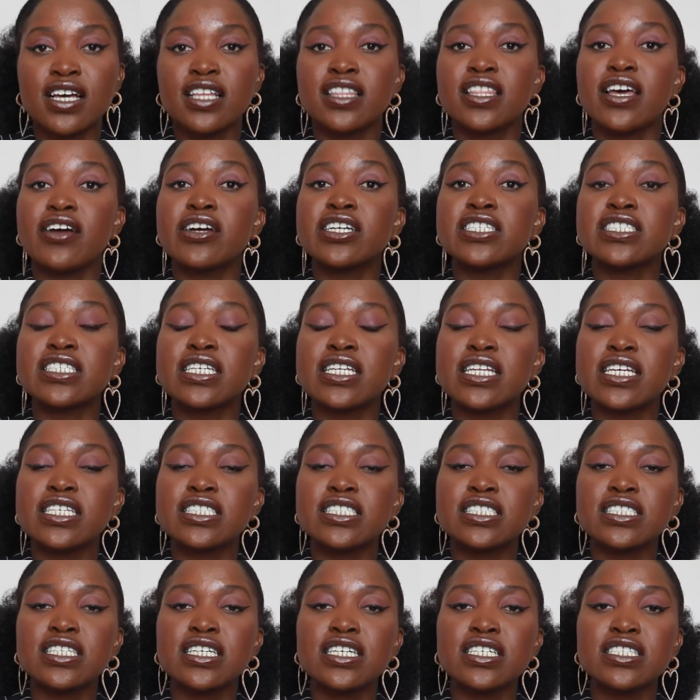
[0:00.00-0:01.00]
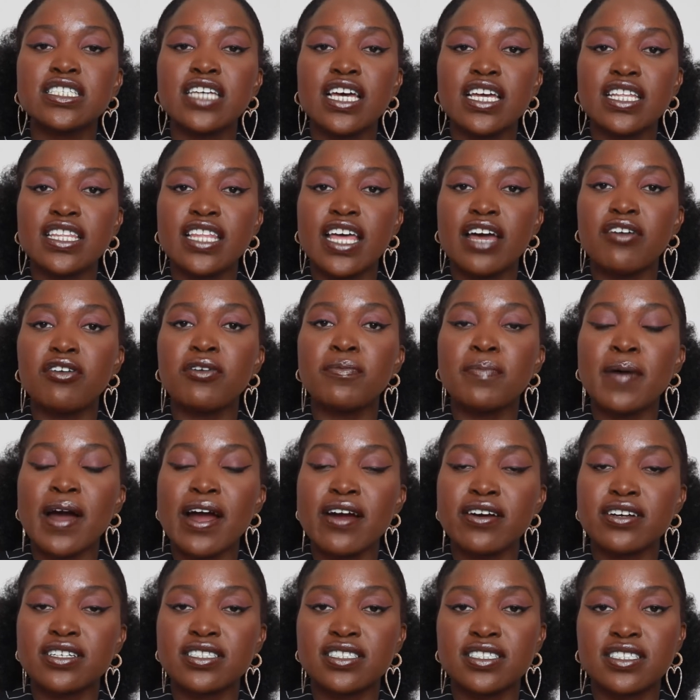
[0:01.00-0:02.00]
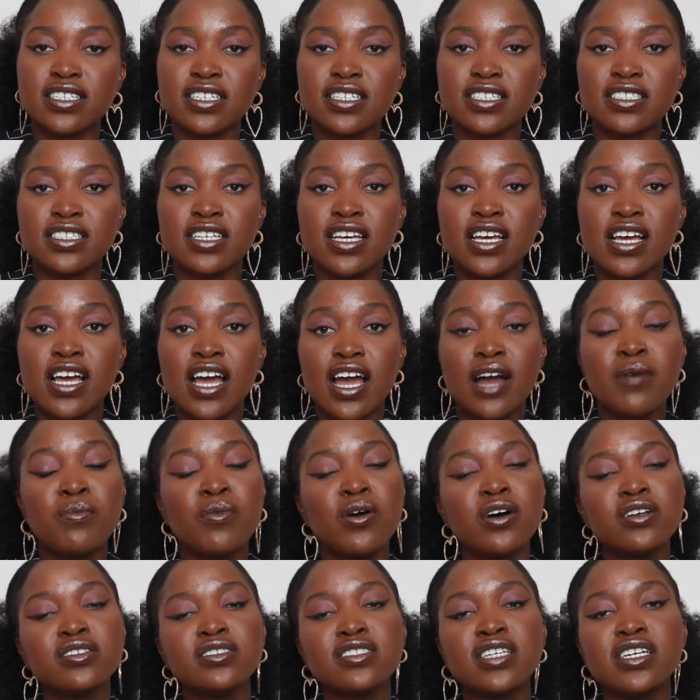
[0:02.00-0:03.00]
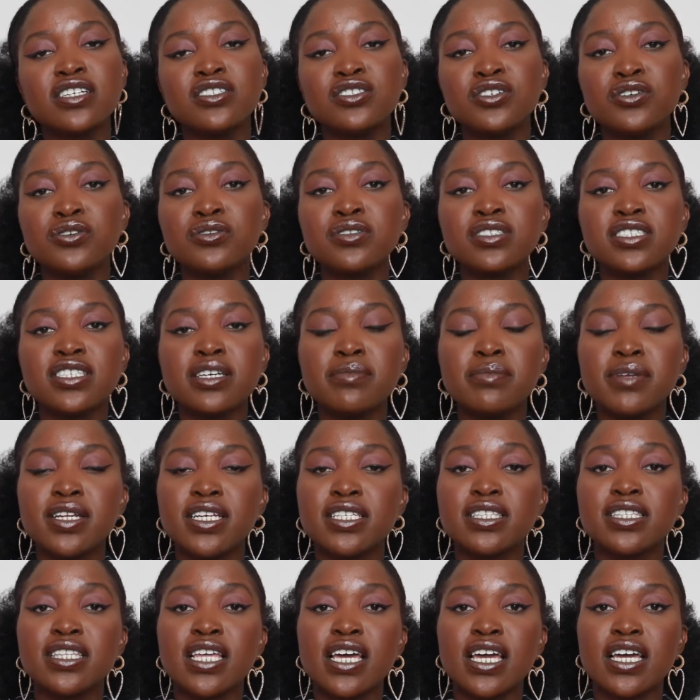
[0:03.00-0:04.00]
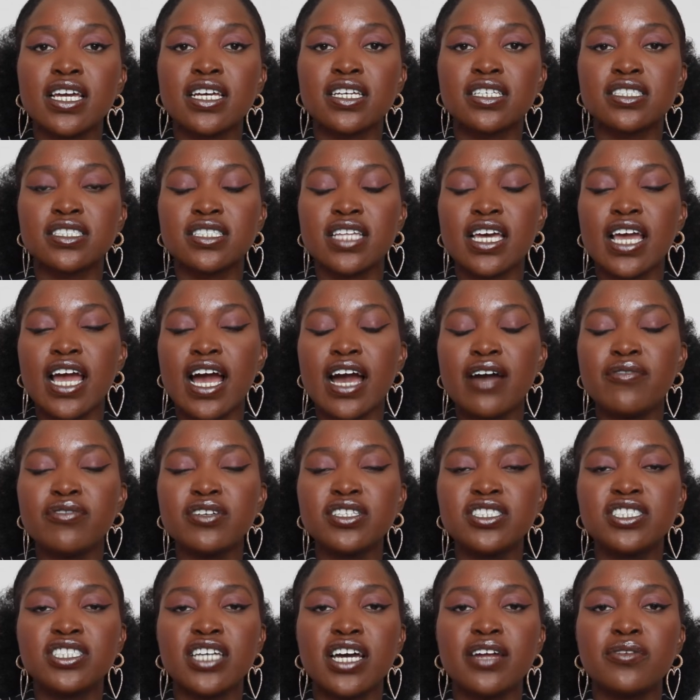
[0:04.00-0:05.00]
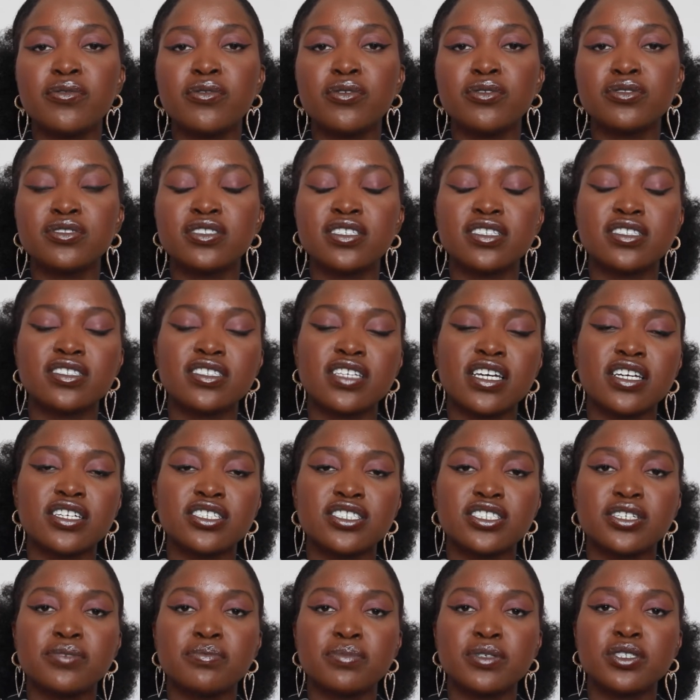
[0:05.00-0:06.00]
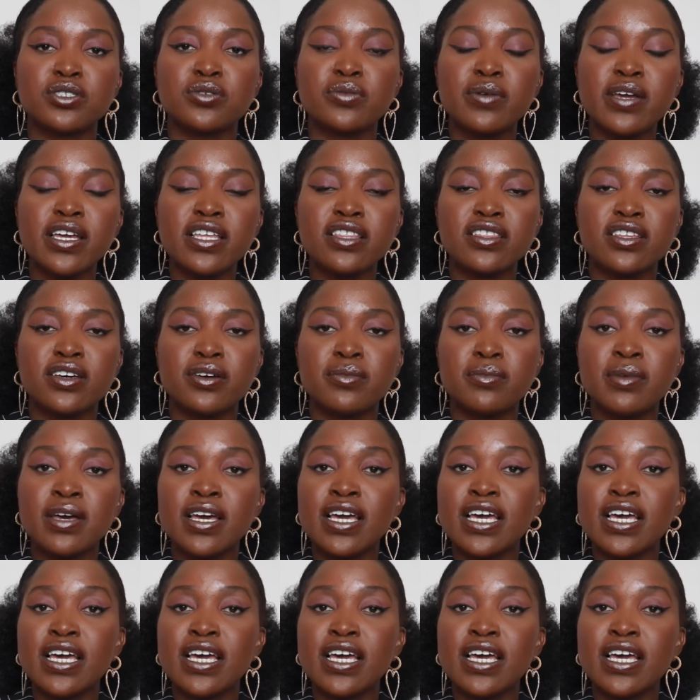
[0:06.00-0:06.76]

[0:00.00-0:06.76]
There are solicitors and there are barristers. And whilst they do similar things, they have a general distinction between them